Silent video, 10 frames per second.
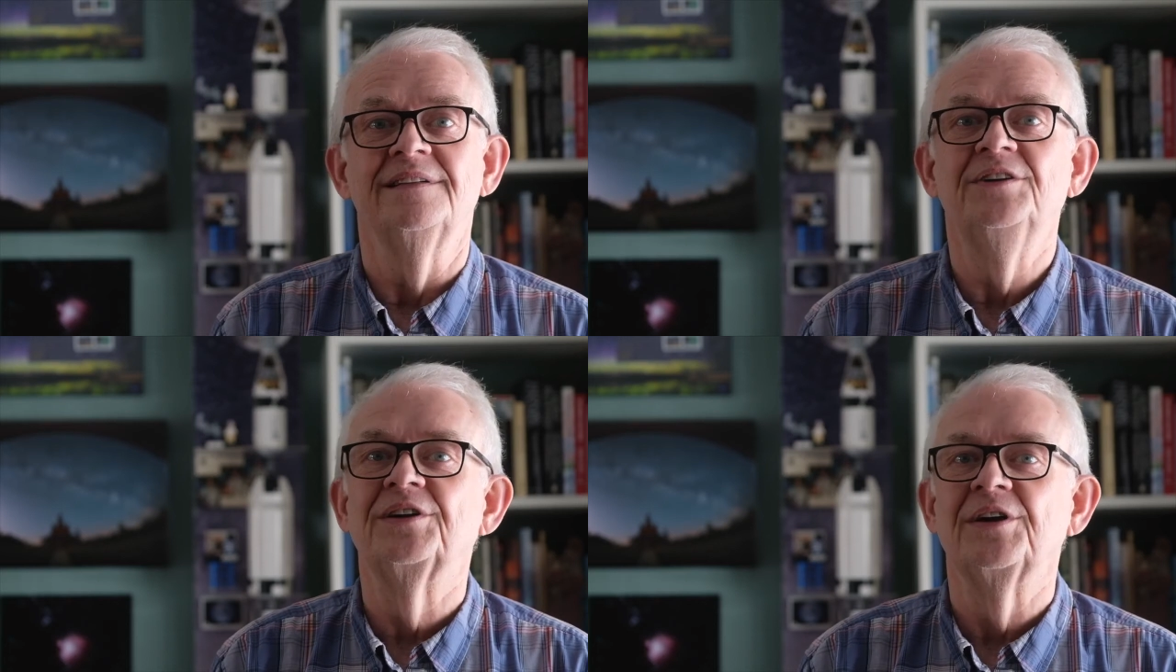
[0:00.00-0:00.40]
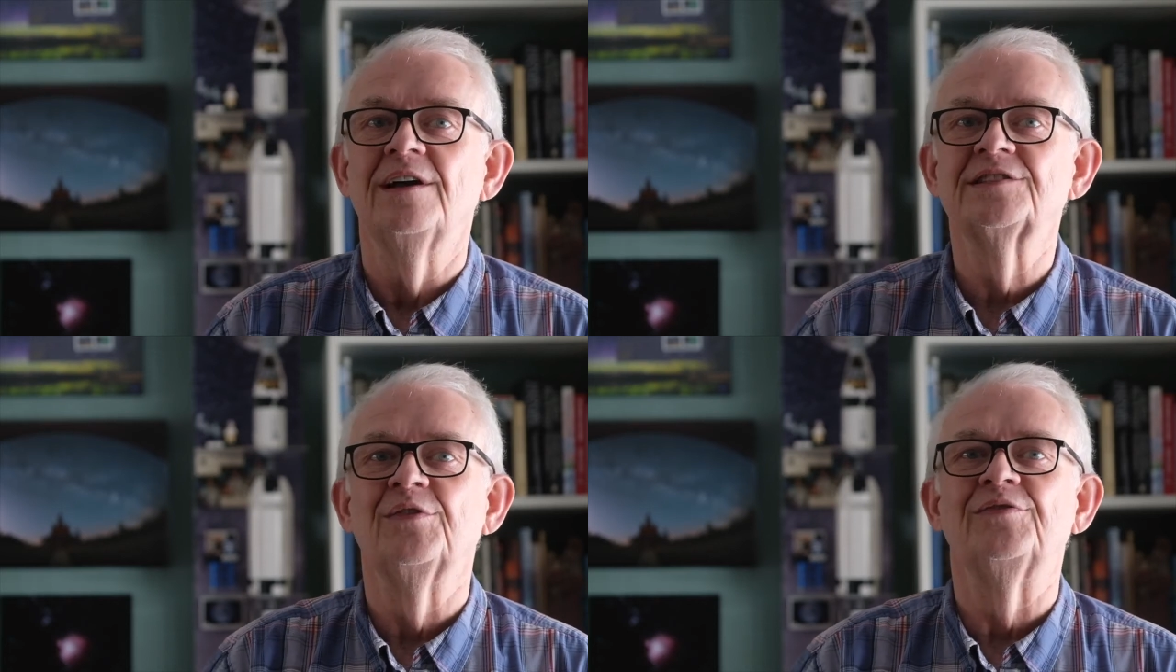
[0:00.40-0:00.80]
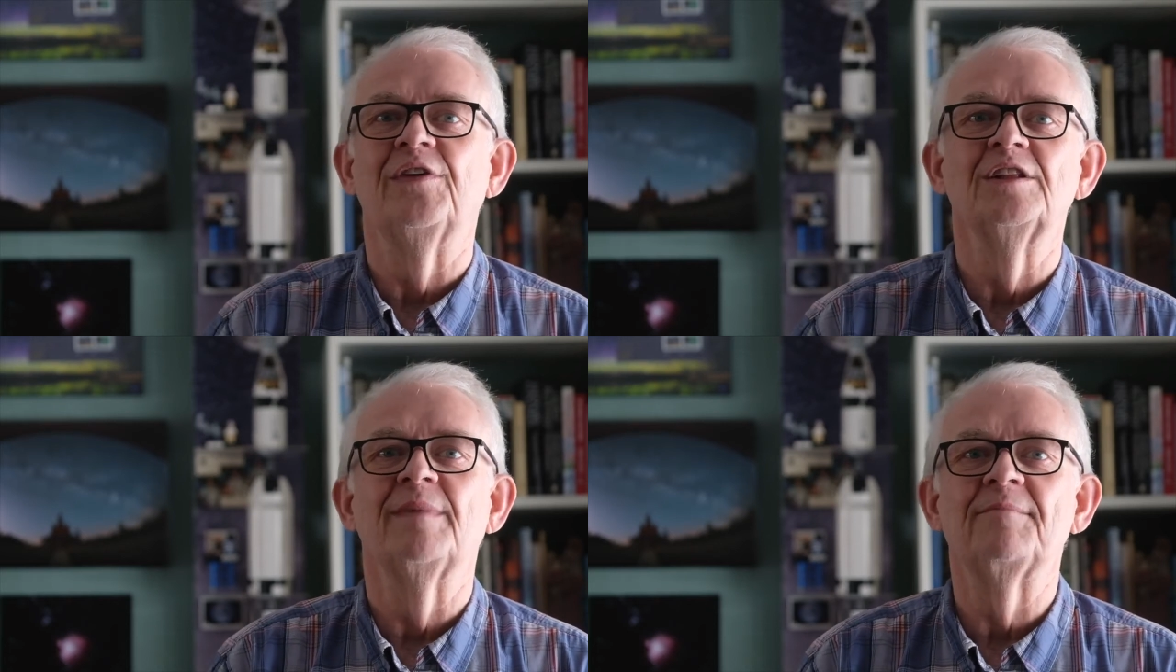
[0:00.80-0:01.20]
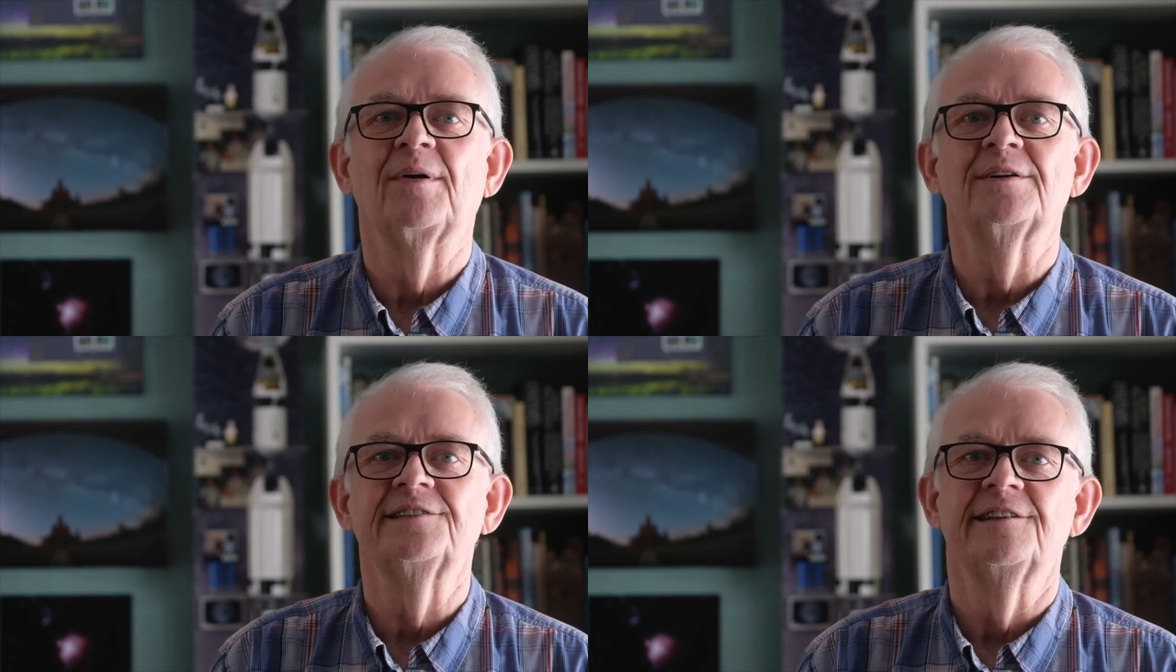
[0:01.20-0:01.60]
And you can also follow my
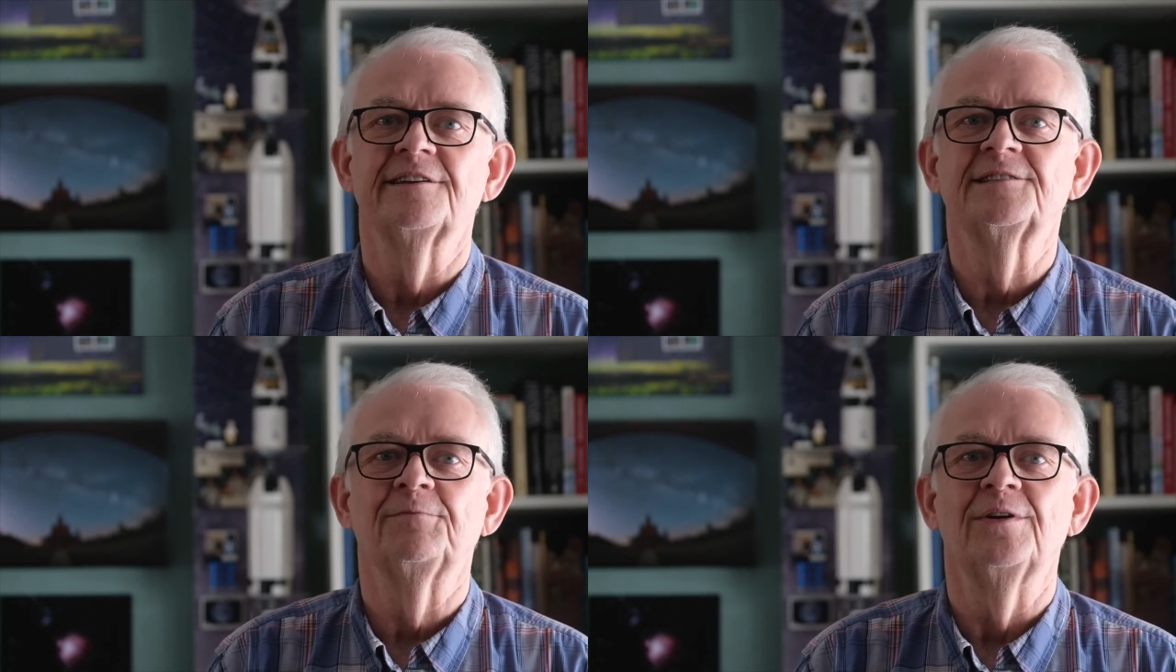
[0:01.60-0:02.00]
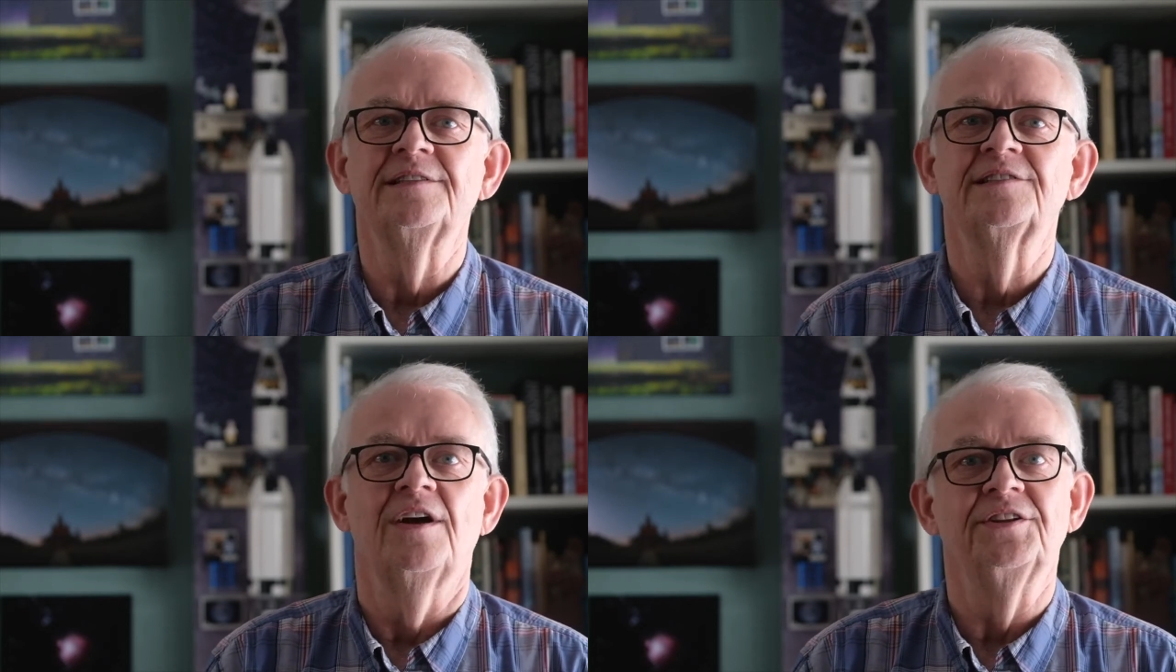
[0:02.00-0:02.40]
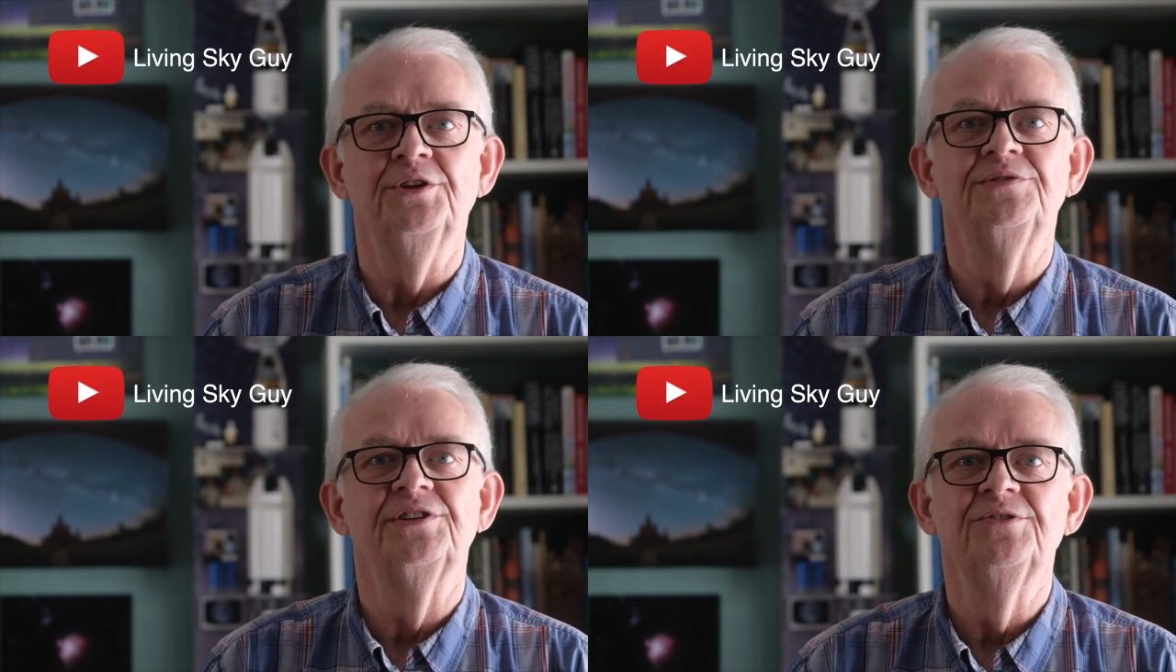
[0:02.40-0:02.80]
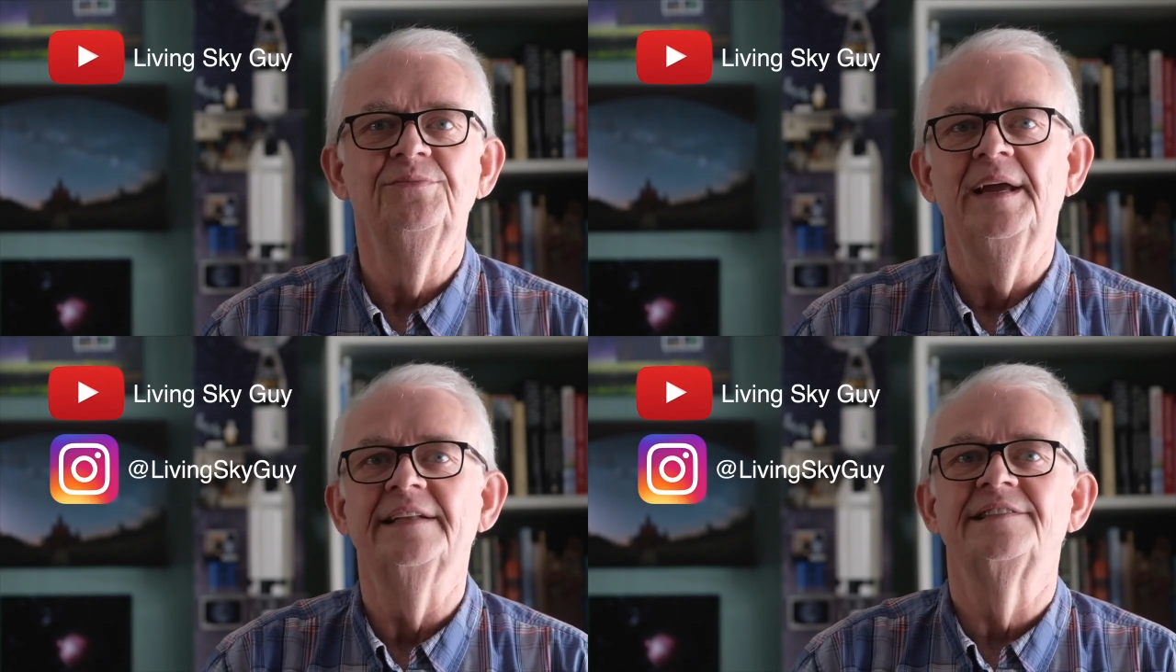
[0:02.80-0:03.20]
personal exploits on
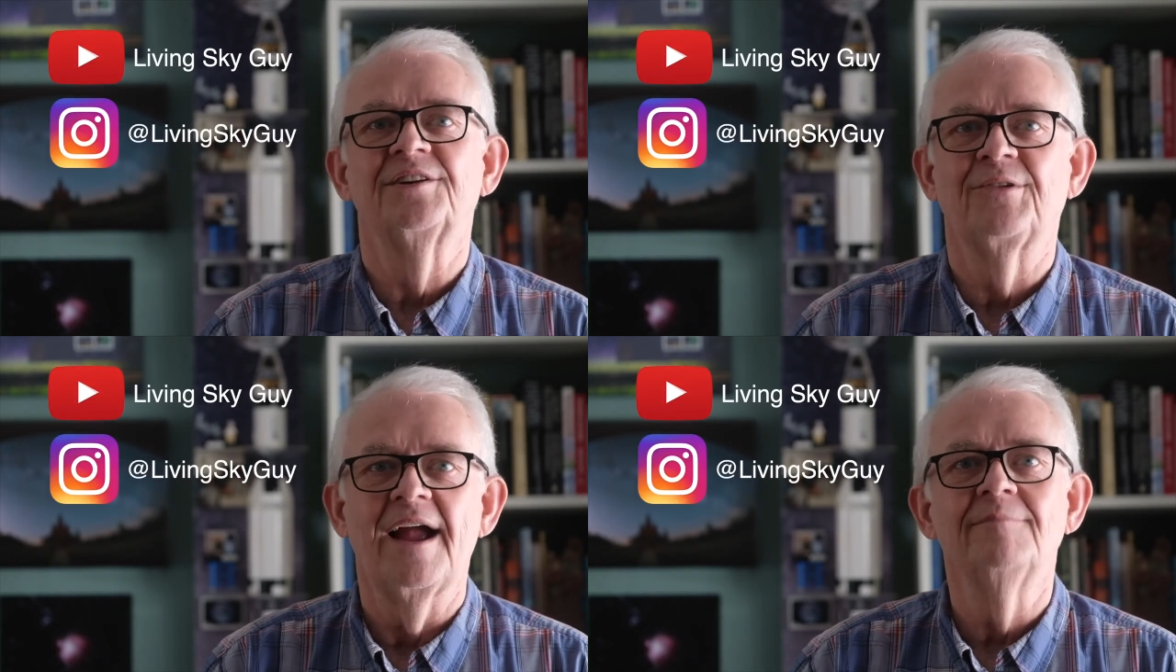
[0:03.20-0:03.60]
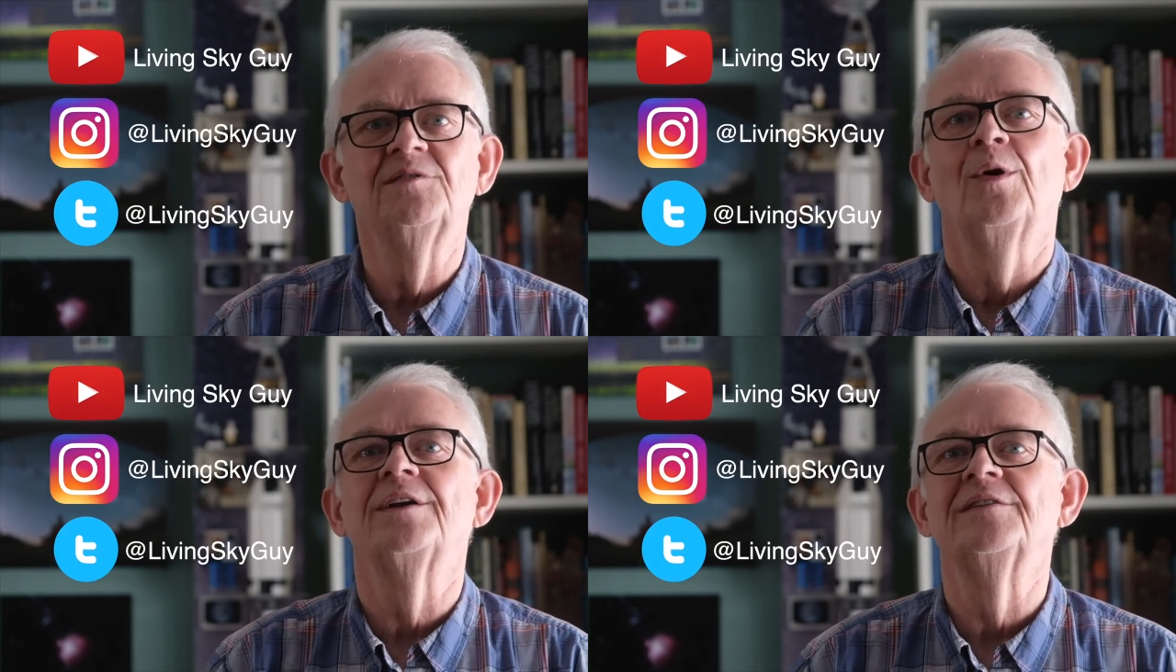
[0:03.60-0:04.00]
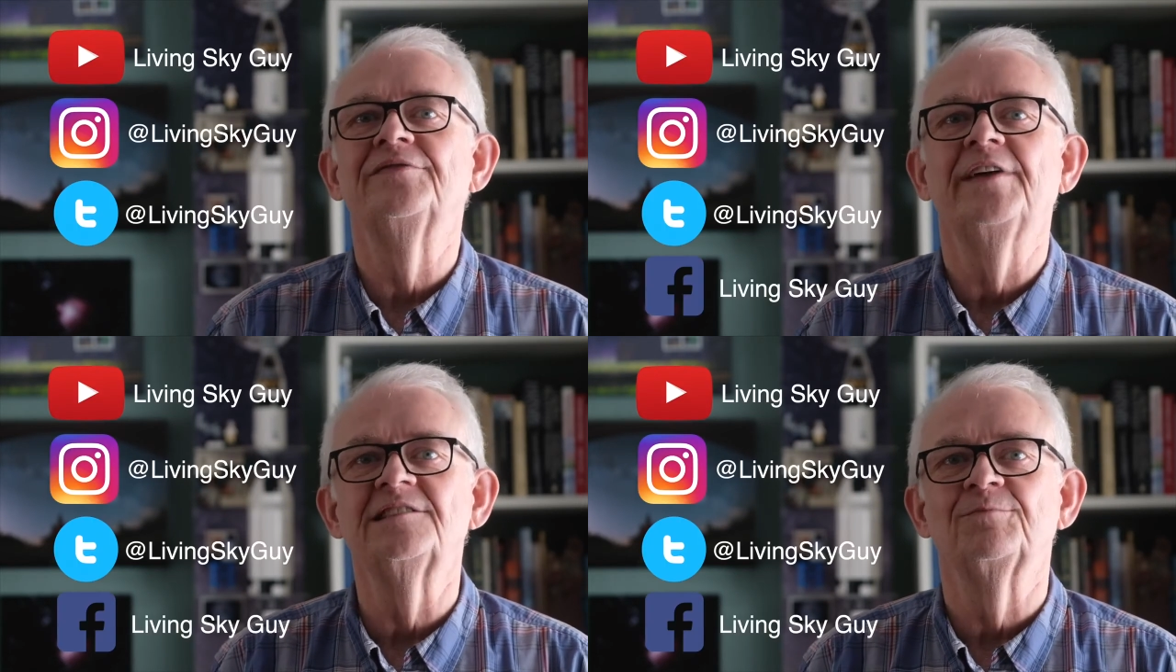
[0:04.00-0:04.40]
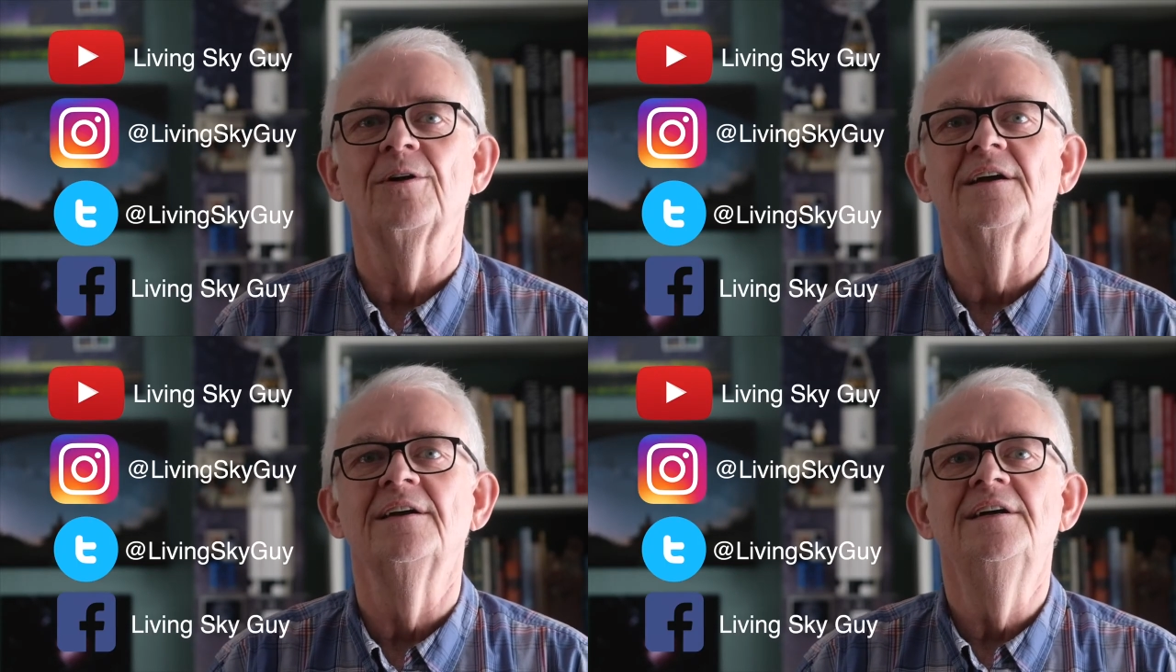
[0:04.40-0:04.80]
YouTube, Instagram, Twitter, and Facebook.